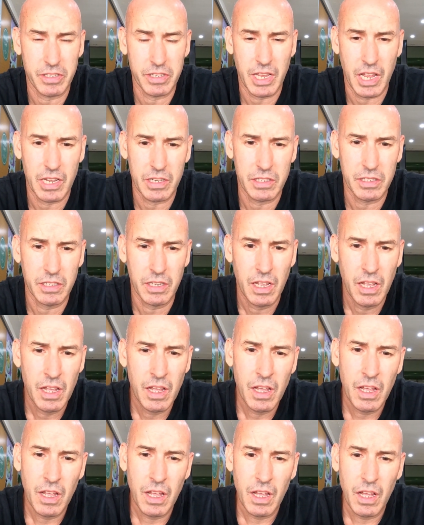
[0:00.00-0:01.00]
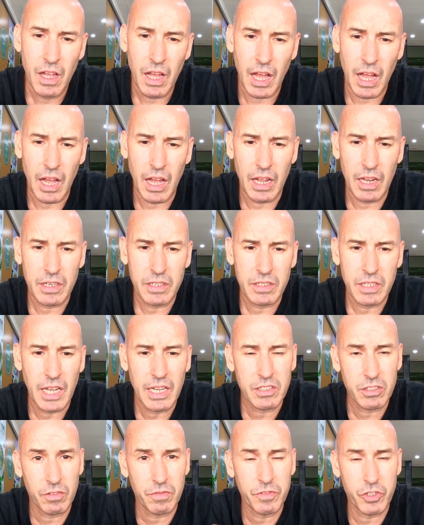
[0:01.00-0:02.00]
they started,
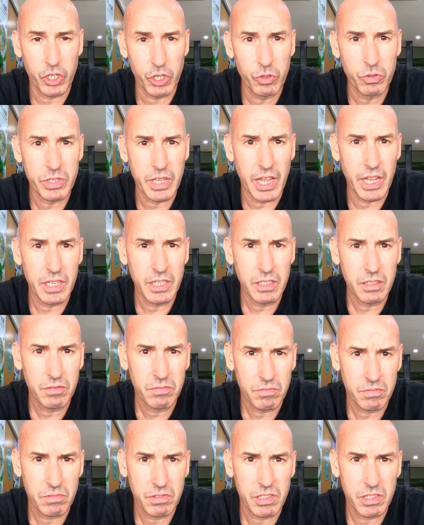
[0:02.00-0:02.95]
and as of yesterday,